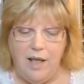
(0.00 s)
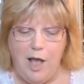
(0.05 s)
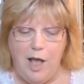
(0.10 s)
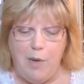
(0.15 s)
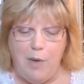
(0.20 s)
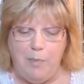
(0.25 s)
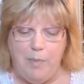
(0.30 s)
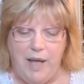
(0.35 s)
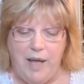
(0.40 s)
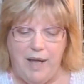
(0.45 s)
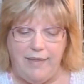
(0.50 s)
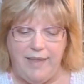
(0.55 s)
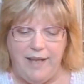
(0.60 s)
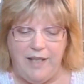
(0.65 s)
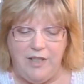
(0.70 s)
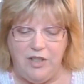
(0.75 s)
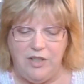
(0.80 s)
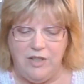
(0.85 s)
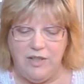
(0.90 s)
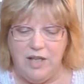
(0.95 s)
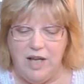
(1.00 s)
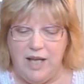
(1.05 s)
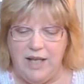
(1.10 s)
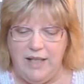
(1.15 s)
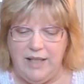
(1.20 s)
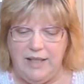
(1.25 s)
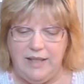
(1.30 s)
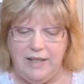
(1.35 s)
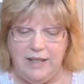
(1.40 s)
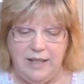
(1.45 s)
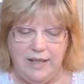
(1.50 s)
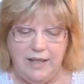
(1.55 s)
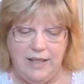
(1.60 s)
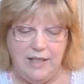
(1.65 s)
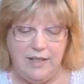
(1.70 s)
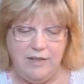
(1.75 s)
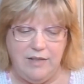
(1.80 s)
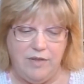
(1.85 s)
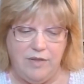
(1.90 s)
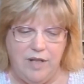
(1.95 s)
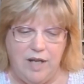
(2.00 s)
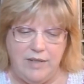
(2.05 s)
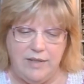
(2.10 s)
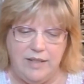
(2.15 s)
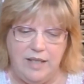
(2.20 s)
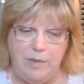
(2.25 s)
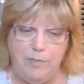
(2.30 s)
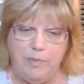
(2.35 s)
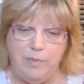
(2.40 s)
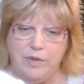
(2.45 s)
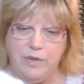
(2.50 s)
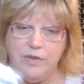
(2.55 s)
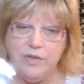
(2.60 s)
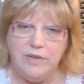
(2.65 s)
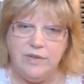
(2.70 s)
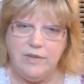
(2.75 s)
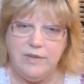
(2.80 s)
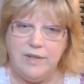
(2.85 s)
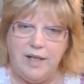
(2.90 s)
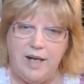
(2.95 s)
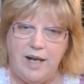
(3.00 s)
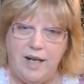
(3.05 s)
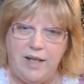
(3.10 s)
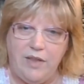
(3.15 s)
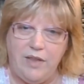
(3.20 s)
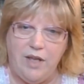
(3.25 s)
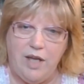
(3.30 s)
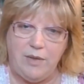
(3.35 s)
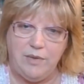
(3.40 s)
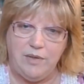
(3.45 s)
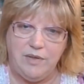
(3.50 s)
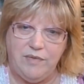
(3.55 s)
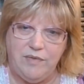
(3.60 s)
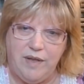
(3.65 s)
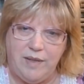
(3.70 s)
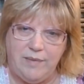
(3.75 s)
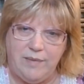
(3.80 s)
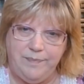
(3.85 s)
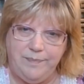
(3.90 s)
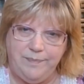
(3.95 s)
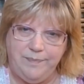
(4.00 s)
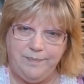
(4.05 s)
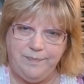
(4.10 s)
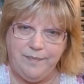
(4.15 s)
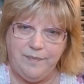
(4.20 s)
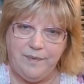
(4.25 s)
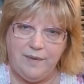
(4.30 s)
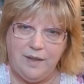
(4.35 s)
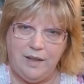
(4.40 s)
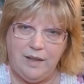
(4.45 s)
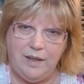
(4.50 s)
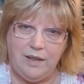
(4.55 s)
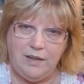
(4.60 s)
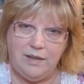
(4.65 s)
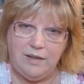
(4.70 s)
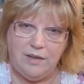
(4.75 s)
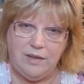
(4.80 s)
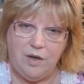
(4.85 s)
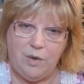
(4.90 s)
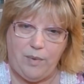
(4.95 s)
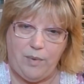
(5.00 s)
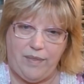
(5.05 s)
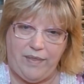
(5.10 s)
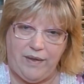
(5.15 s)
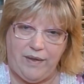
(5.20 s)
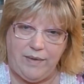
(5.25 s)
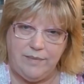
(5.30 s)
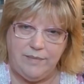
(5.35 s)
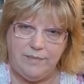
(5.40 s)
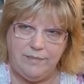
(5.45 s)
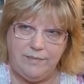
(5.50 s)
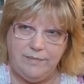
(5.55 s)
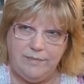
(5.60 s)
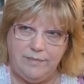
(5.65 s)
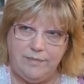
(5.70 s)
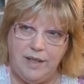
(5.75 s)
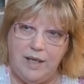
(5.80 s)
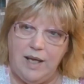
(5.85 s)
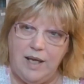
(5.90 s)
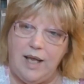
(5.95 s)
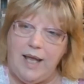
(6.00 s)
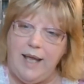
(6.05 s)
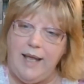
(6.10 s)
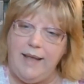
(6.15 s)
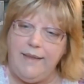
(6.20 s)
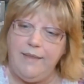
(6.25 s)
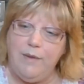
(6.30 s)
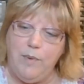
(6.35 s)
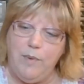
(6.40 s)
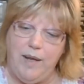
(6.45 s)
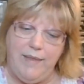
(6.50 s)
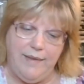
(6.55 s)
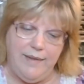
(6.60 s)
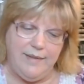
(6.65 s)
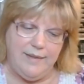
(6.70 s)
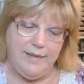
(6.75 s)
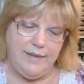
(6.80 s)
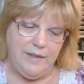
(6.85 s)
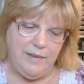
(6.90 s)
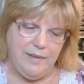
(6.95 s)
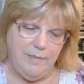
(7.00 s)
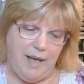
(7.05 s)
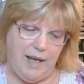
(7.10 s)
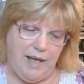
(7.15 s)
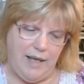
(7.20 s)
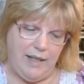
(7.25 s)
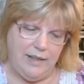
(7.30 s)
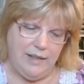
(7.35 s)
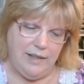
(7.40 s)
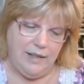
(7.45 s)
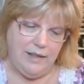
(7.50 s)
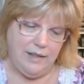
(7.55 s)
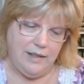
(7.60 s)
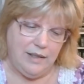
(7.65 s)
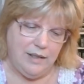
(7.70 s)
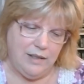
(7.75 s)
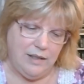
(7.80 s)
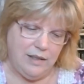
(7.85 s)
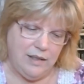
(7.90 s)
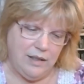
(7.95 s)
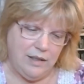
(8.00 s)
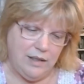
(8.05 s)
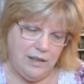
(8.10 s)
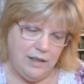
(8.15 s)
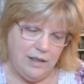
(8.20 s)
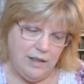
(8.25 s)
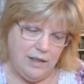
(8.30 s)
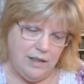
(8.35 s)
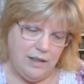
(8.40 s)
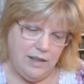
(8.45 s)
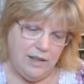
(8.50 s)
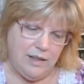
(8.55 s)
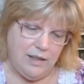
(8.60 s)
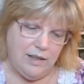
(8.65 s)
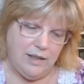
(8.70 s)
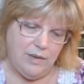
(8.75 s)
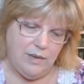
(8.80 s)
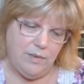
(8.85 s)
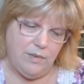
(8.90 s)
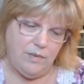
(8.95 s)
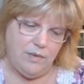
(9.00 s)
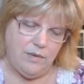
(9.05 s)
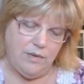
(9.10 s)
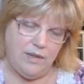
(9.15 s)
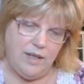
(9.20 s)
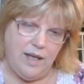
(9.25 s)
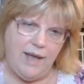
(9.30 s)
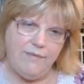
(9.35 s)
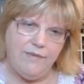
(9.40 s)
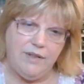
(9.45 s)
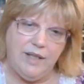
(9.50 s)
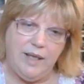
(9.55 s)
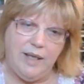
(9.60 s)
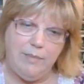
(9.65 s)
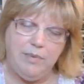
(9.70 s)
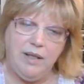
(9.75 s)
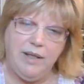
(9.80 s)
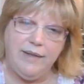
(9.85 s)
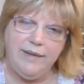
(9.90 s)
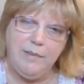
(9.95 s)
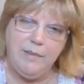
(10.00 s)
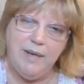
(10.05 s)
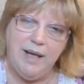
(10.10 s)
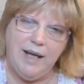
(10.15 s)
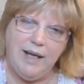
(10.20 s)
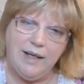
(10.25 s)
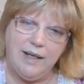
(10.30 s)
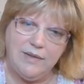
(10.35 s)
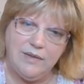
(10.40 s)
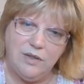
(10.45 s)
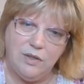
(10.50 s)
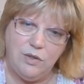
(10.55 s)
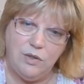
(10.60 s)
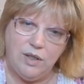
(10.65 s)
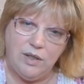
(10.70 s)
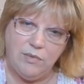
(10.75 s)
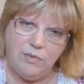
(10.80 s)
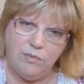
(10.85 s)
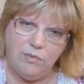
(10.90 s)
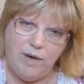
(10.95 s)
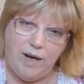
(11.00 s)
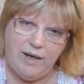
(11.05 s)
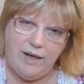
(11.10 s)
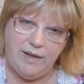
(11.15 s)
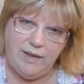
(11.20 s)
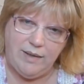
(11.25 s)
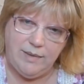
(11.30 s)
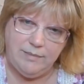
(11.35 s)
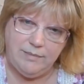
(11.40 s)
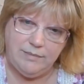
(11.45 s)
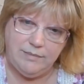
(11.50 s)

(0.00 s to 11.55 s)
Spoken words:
but they just got in these floss keepers and I thought it was fun to go with it. And the way this is made, they have a label on the back so you can write on them